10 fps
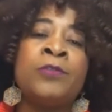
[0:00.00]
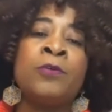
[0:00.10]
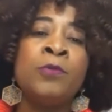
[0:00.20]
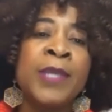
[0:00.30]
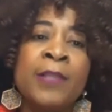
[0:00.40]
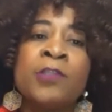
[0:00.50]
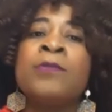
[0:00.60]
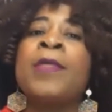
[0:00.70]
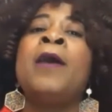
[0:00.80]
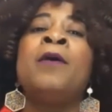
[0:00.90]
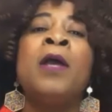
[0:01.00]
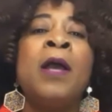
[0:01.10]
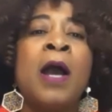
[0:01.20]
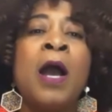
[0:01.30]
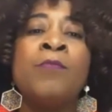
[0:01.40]
So we'll get to that.
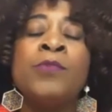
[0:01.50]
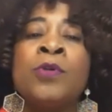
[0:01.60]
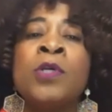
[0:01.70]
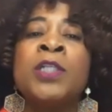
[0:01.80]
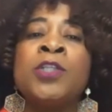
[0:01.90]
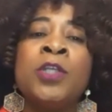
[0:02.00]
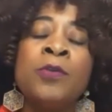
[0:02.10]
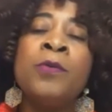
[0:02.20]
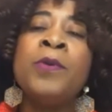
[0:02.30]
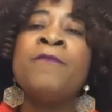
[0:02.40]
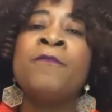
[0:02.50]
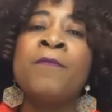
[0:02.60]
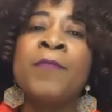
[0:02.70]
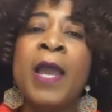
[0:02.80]
So continuing from